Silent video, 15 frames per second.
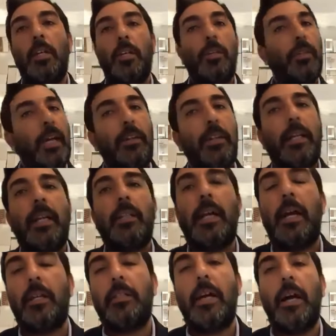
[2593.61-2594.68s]
You're not going to get
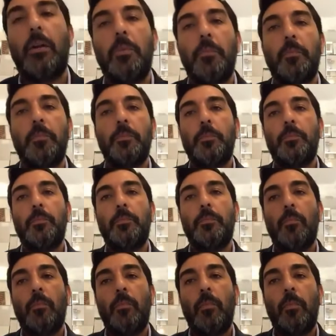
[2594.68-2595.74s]
knocked out.
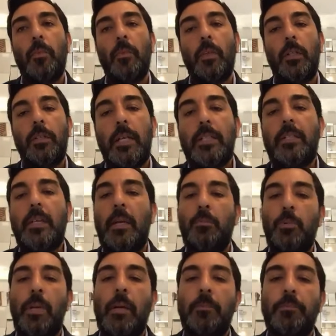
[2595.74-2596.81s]
That's
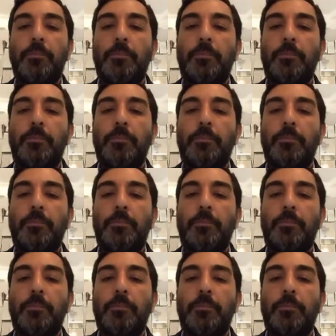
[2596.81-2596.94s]
emunah.